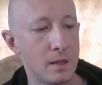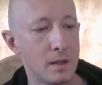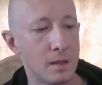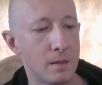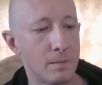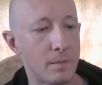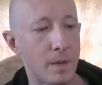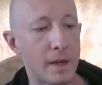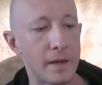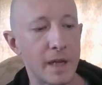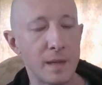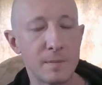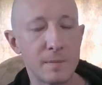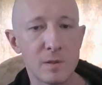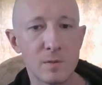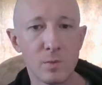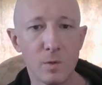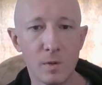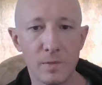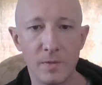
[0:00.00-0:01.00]
My name
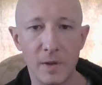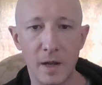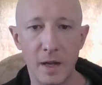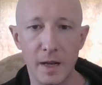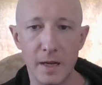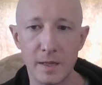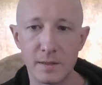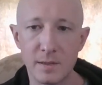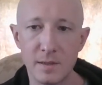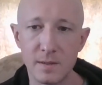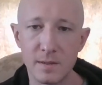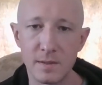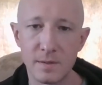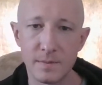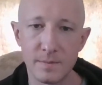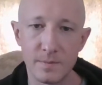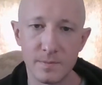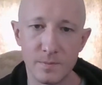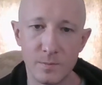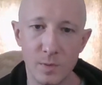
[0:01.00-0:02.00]
is Wolf Eyes.
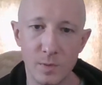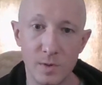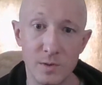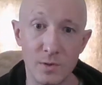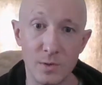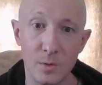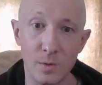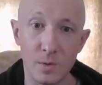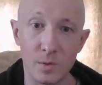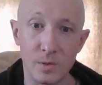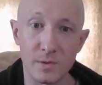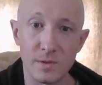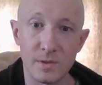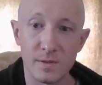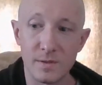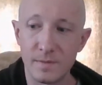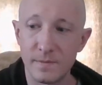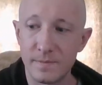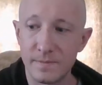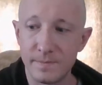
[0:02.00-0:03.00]
What is yours?"
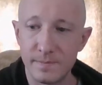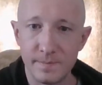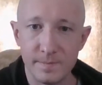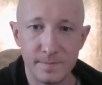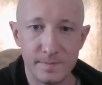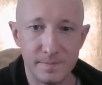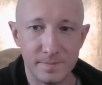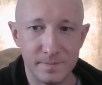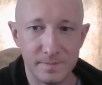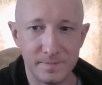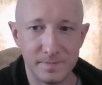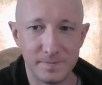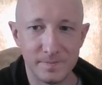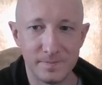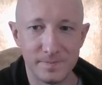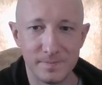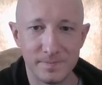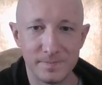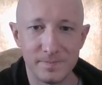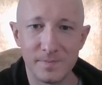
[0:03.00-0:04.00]

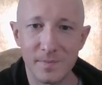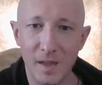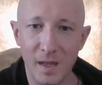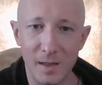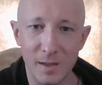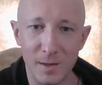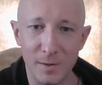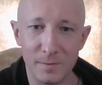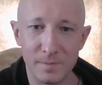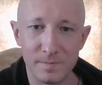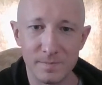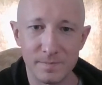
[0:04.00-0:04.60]
"Thank you."